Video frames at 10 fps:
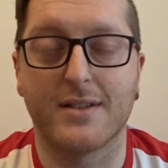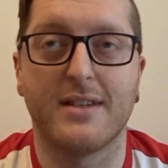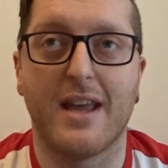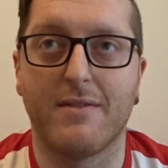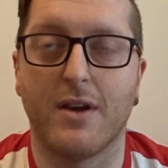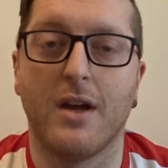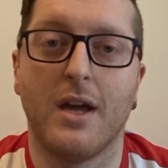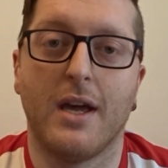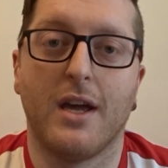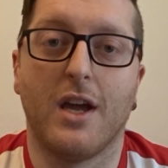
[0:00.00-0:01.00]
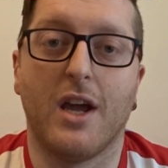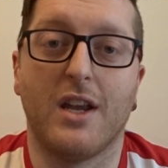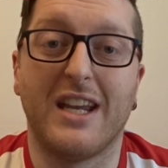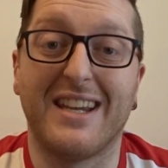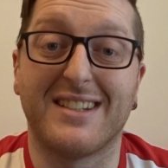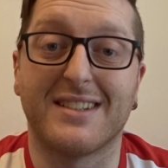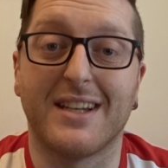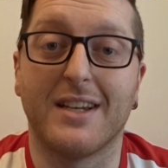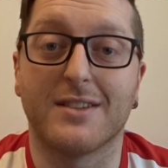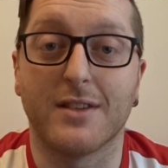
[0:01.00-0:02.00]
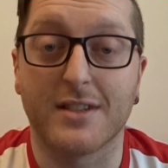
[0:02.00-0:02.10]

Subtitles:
There's never an easy season.